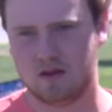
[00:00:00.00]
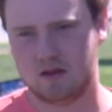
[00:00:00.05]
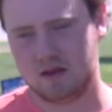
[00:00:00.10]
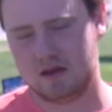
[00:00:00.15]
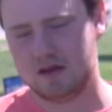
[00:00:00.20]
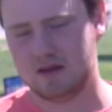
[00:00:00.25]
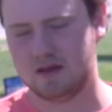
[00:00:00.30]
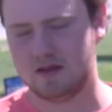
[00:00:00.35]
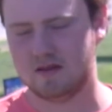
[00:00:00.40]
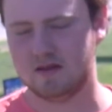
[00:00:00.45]

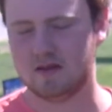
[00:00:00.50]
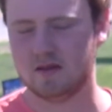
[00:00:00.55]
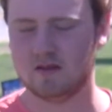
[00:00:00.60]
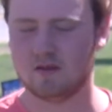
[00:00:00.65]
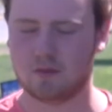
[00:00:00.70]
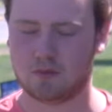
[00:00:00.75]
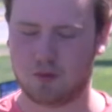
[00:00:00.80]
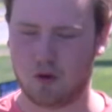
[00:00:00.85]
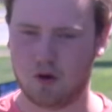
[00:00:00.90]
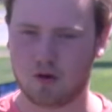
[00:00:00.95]
in
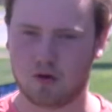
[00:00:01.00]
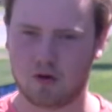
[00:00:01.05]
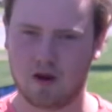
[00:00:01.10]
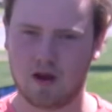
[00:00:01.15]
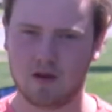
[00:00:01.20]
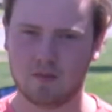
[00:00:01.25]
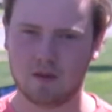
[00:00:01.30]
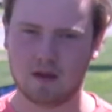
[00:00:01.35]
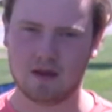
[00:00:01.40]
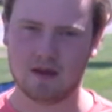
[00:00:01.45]
the
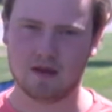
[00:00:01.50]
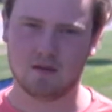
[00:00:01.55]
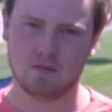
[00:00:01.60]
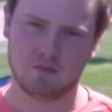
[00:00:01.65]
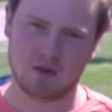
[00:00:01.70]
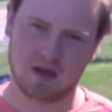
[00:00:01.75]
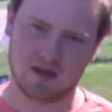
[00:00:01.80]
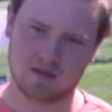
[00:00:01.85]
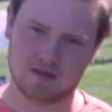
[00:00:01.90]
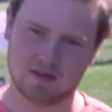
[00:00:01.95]
program and paint